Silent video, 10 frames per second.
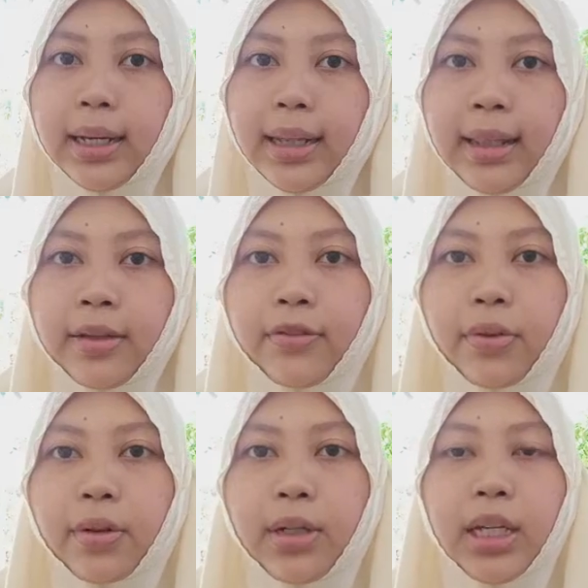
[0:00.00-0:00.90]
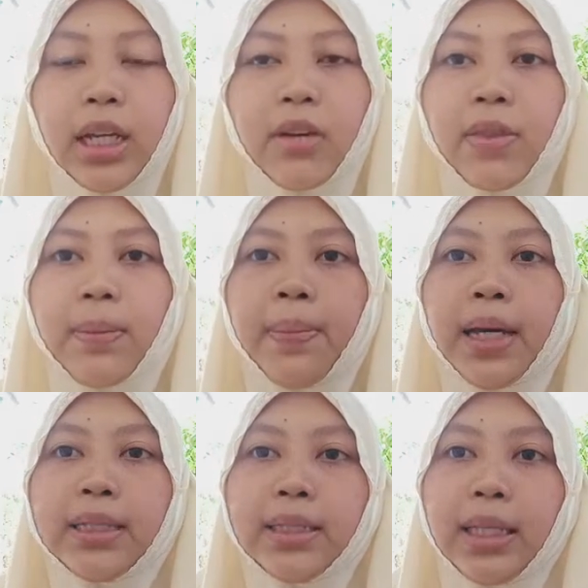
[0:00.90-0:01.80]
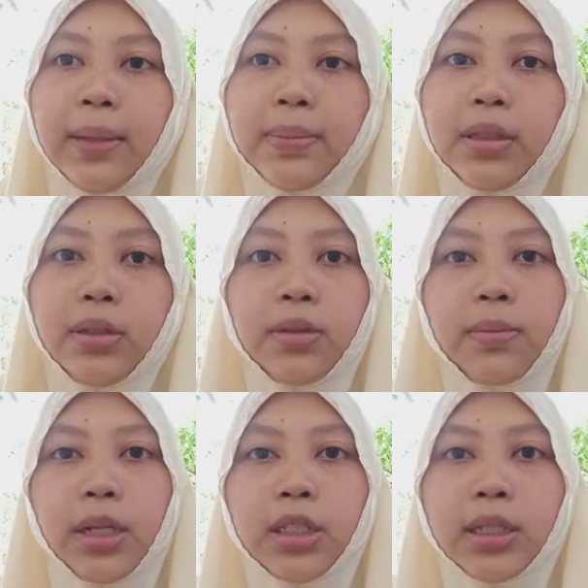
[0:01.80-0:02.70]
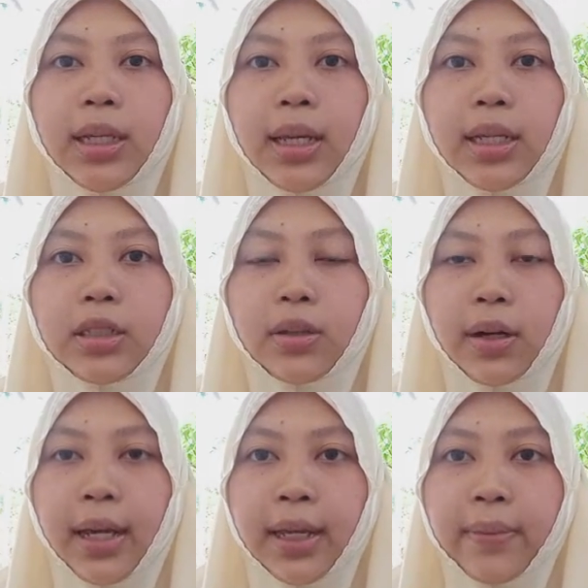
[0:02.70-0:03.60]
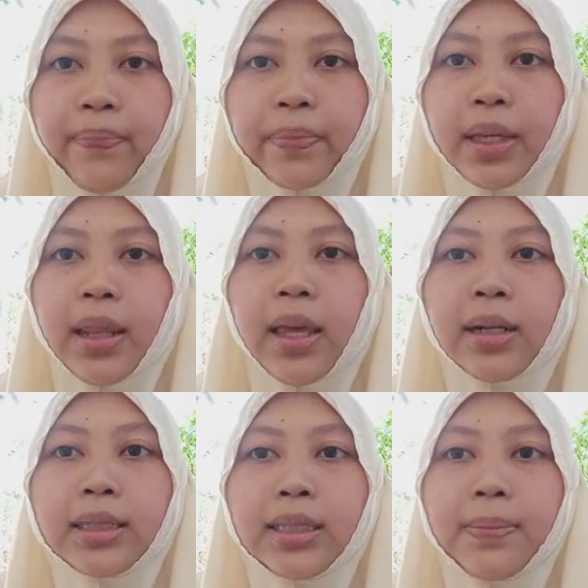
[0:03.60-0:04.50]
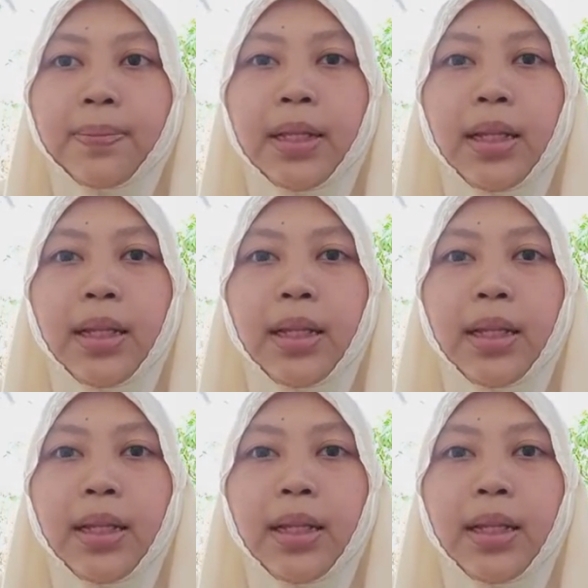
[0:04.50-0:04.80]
Therefore, if the banks keep too much cash on hand, they are simply